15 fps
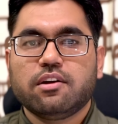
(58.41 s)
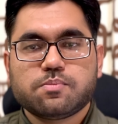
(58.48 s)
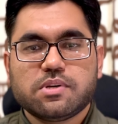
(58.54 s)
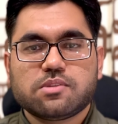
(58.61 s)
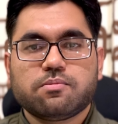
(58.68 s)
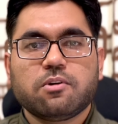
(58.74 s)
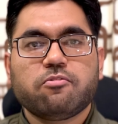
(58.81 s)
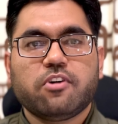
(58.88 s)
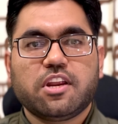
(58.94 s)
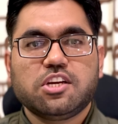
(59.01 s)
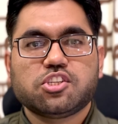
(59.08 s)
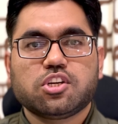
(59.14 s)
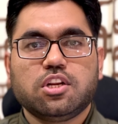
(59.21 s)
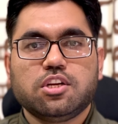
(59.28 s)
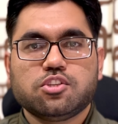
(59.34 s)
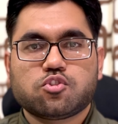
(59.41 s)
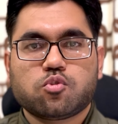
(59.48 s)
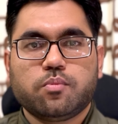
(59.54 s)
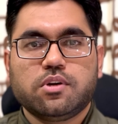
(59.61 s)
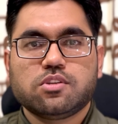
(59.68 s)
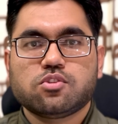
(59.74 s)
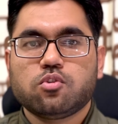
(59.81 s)
specific financial
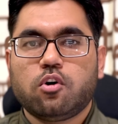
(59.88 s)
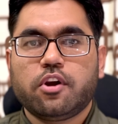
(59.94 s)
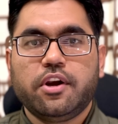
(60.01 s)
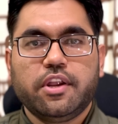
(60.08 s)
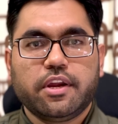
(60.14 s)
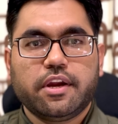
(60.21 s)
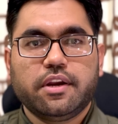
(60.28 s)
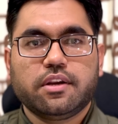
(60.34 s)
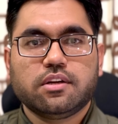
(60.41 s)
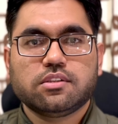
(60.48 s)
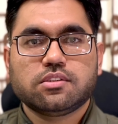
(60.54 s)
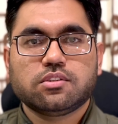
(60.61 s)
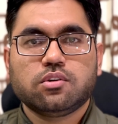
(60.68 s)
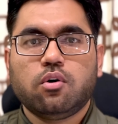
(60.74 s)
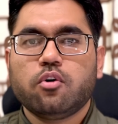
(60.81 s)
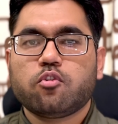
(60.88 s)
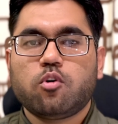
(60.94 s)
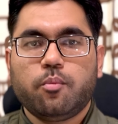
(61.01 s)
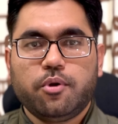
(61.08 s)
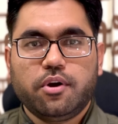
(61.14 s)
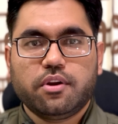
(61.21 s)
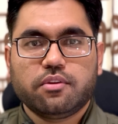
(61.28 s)
instruments or indicators or
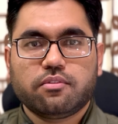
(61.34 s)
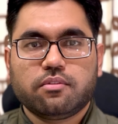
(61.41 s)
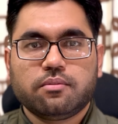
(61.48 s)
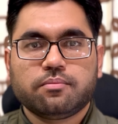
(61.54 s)
commodities.